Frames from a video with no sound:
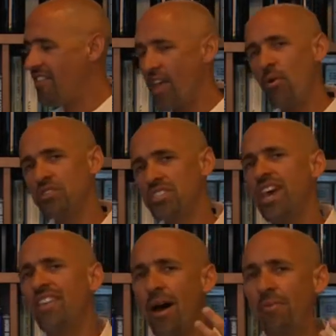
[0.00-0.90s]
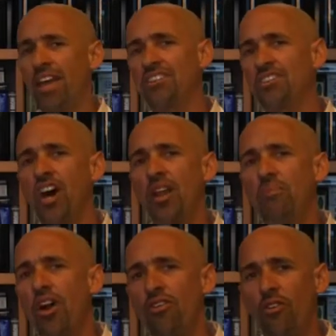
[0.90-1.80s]
They won't say that because it's not
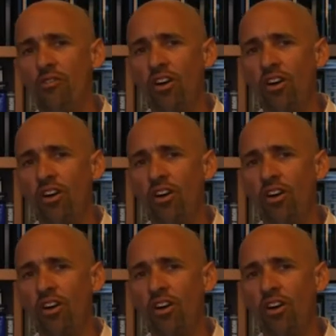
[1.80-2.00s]
a part